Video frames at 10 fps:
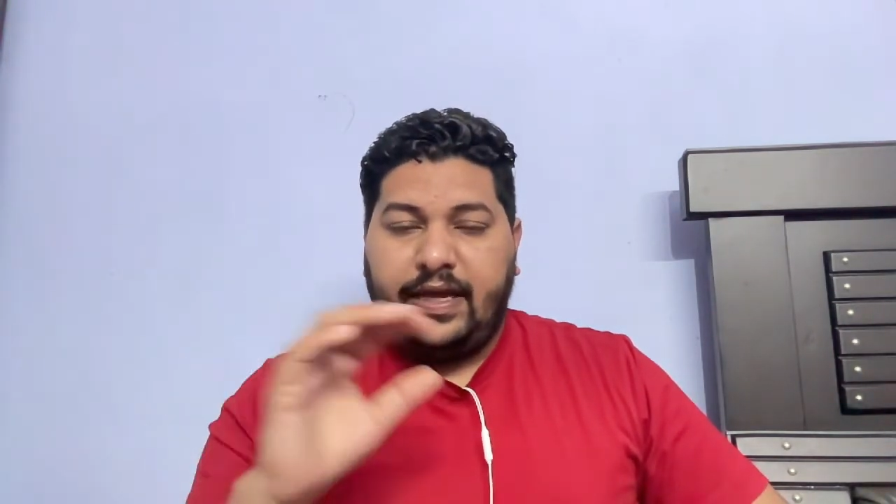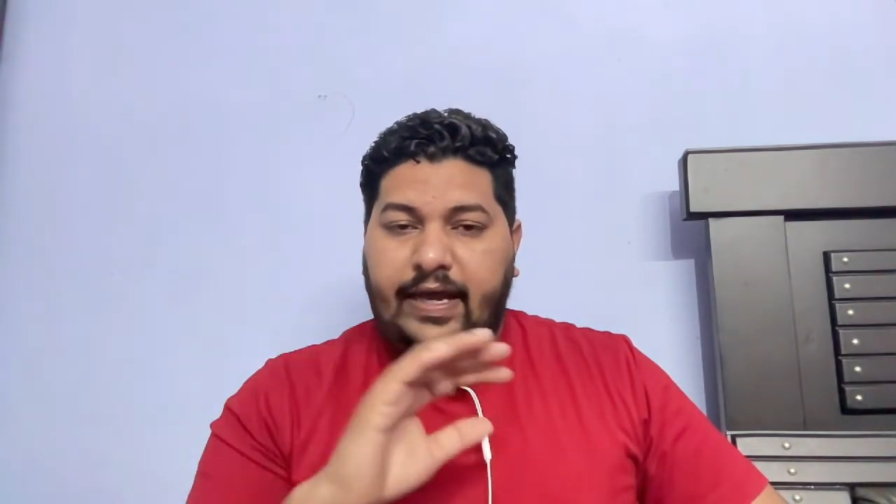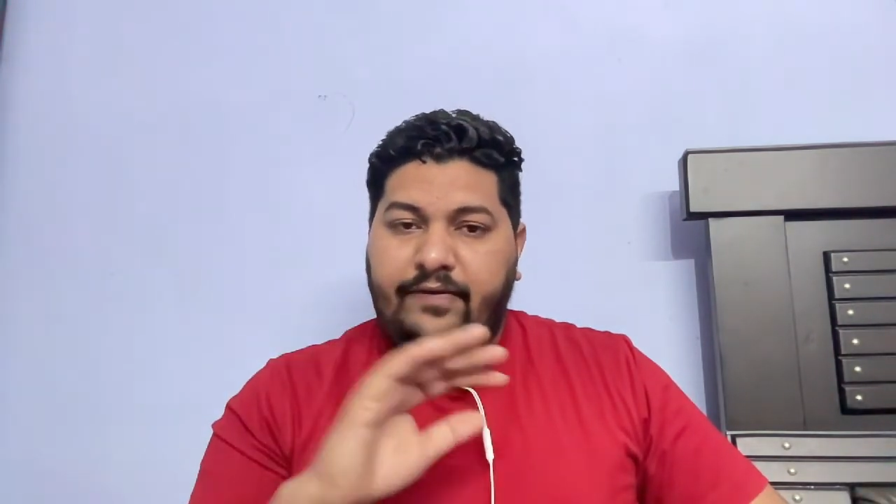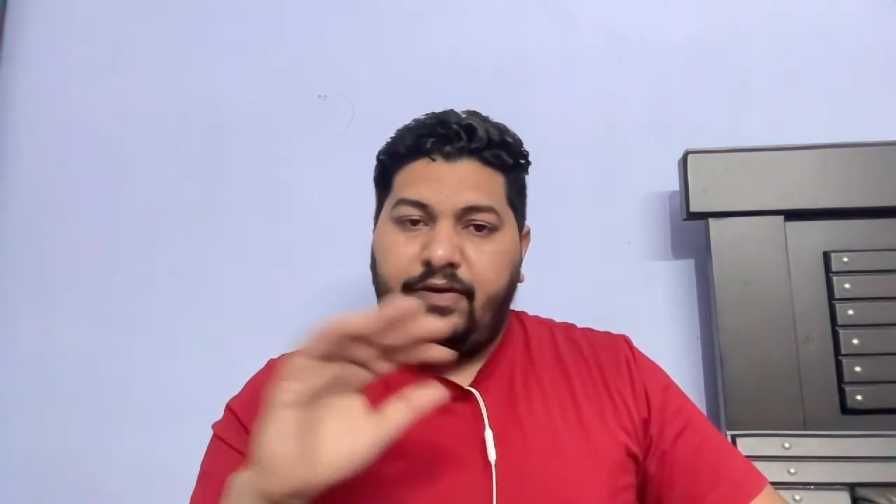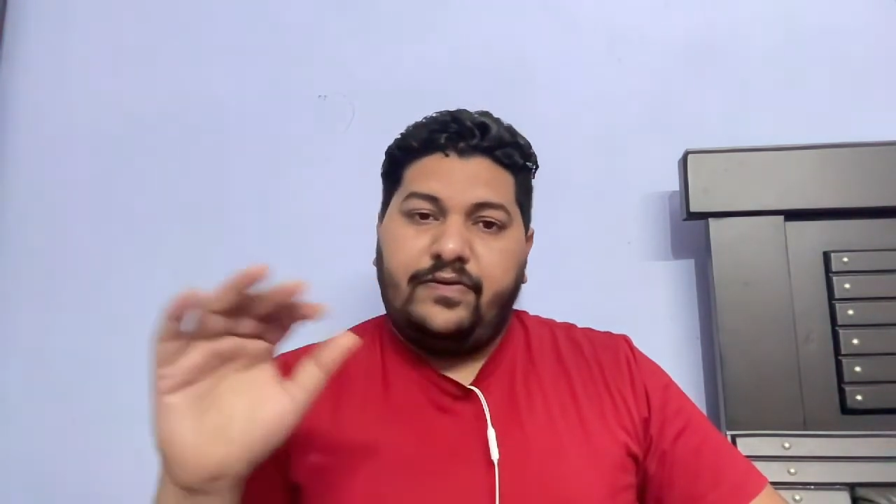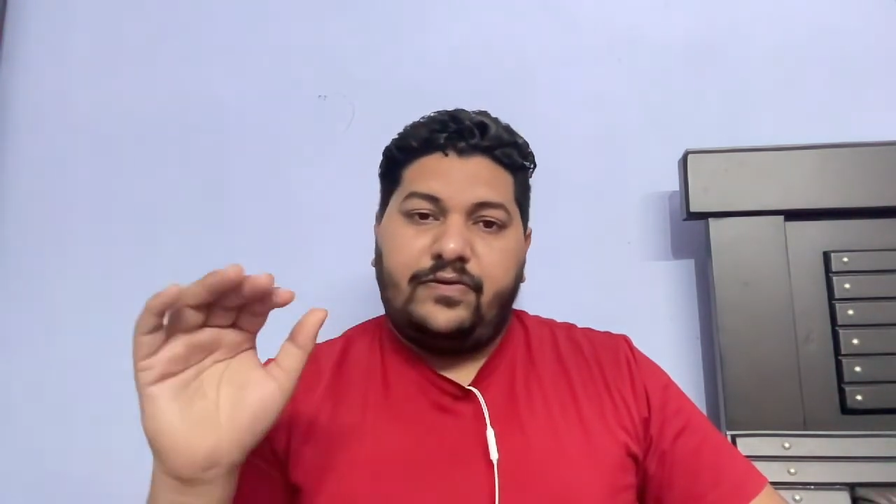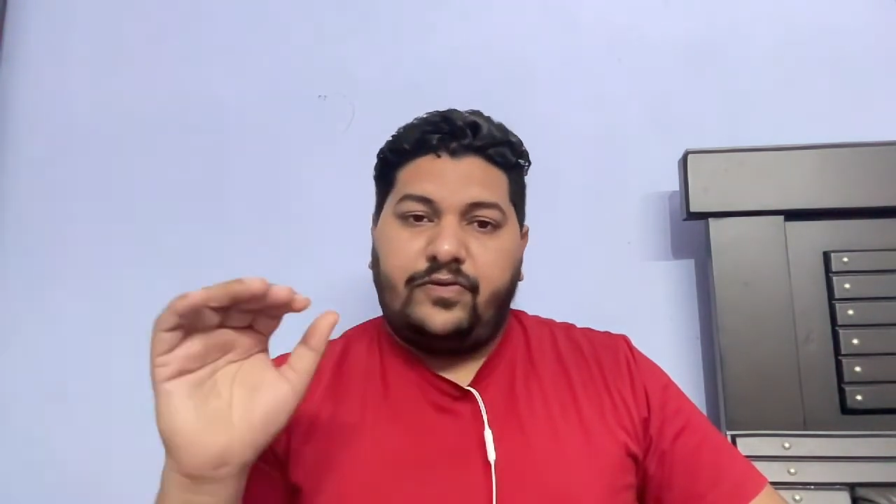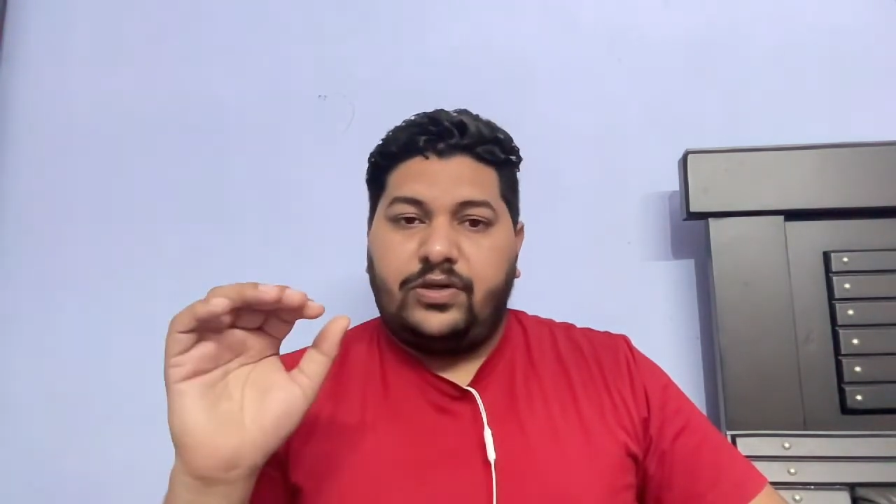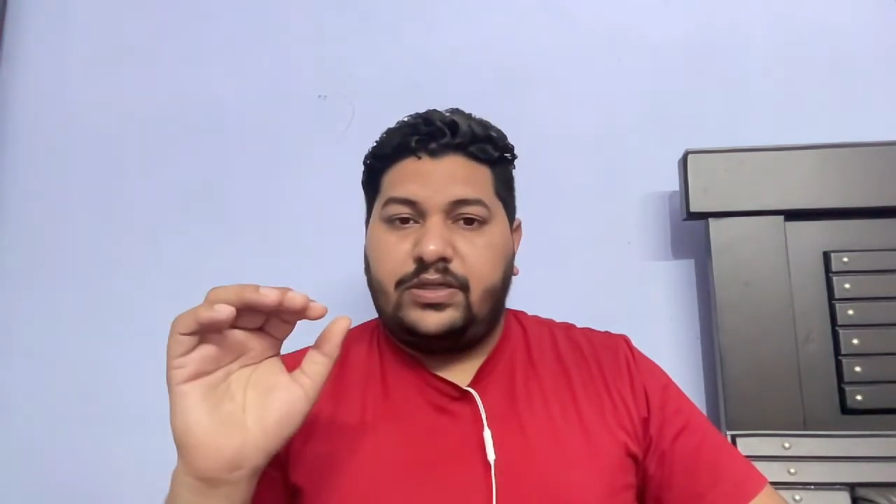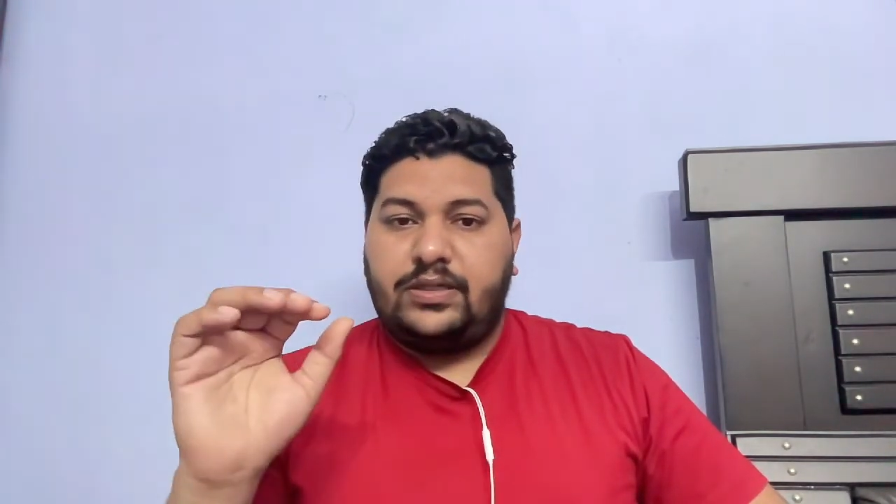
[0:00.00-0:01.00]
Everyone
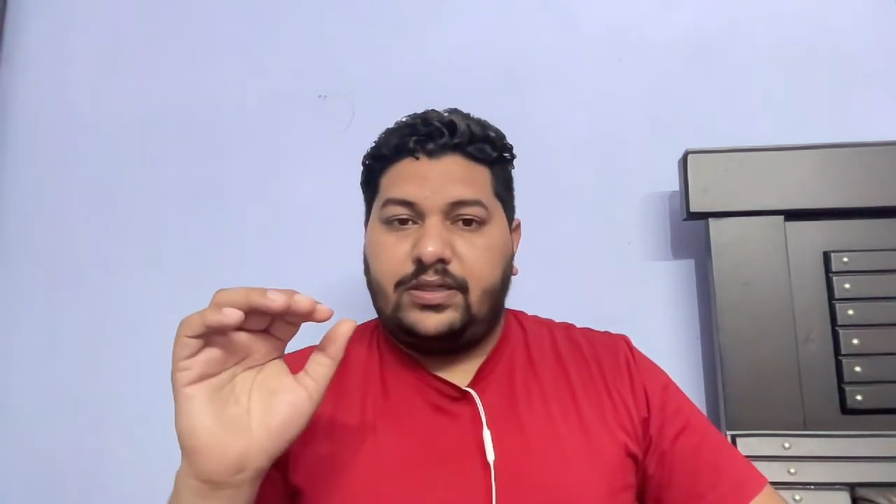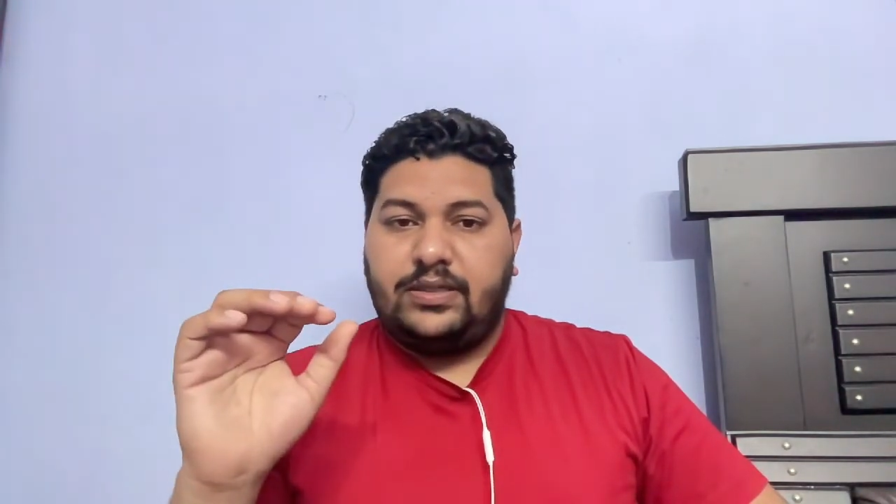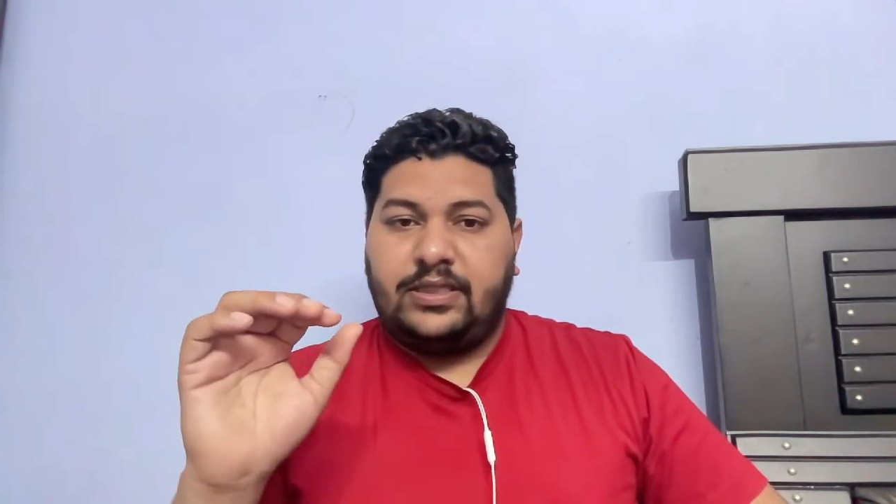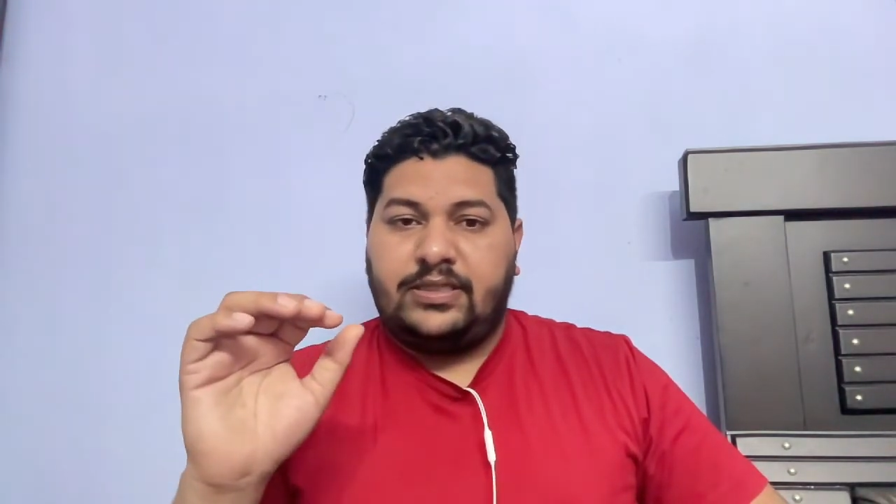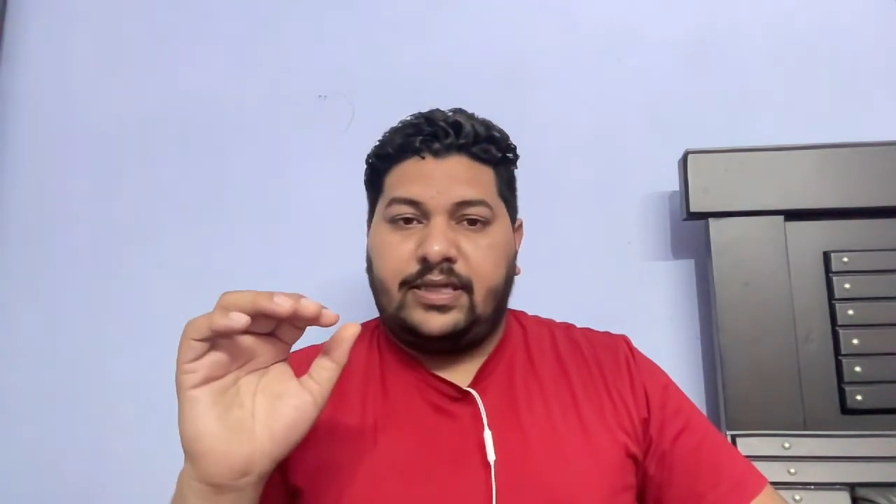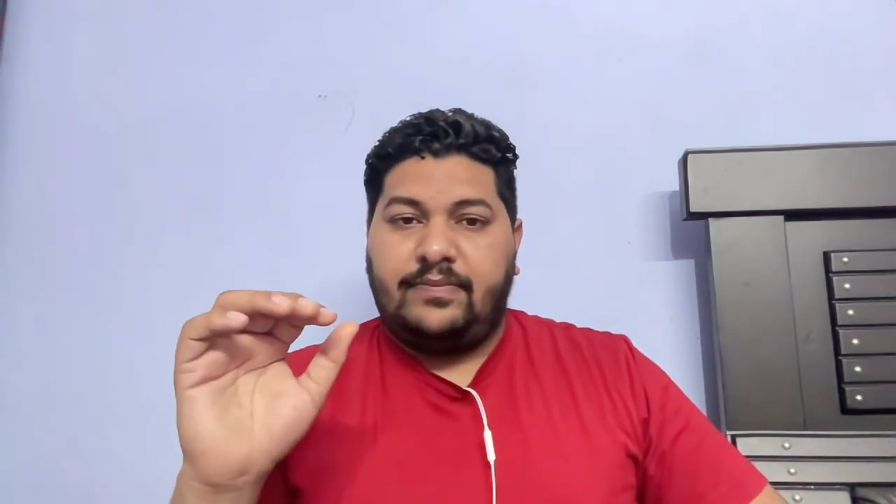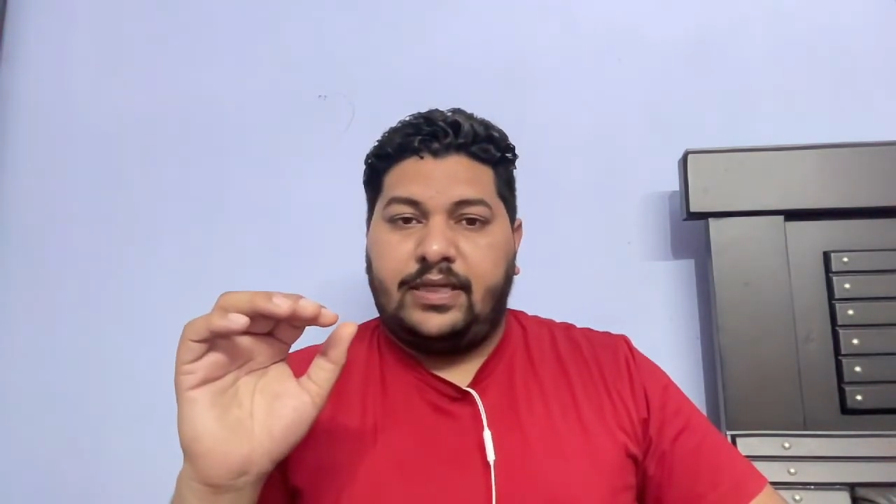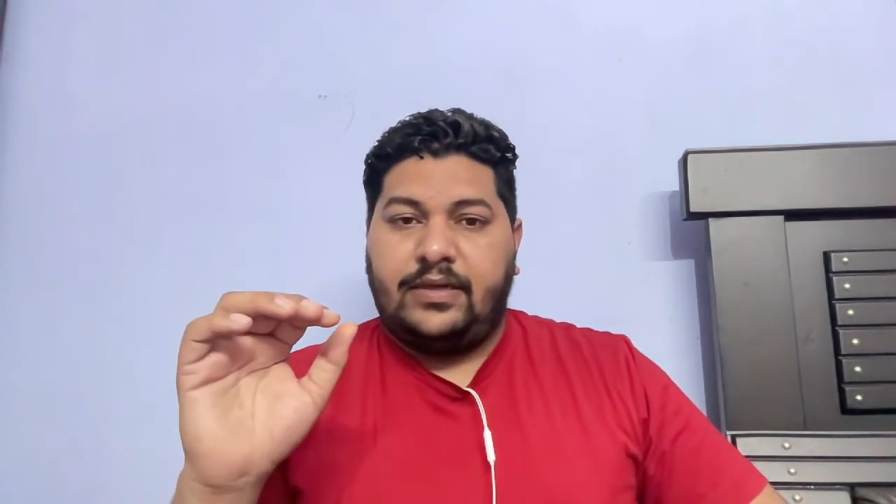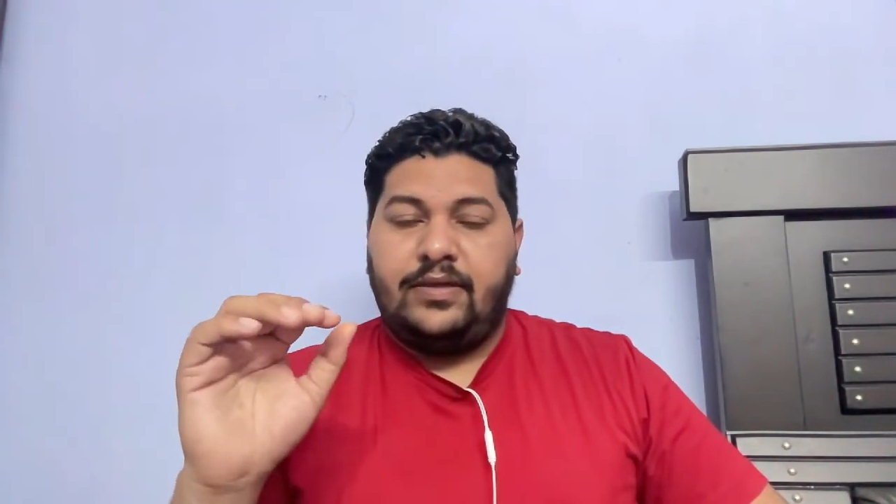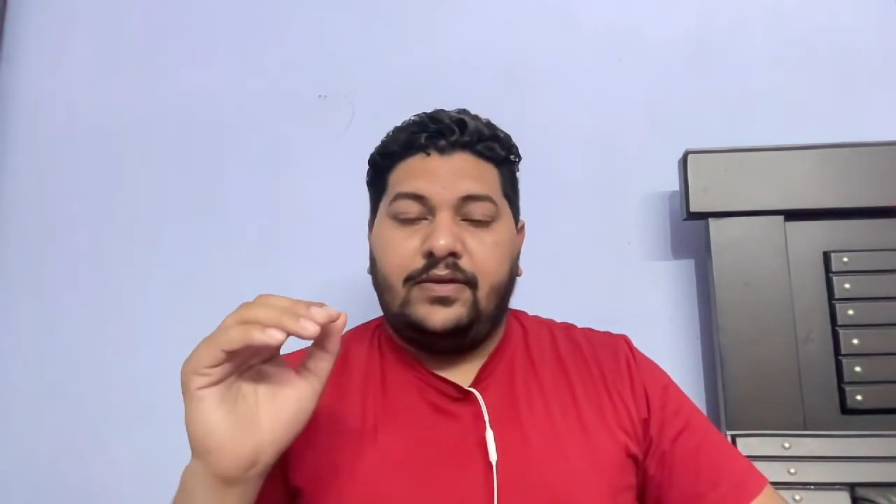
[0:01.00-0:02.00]
want the same thing.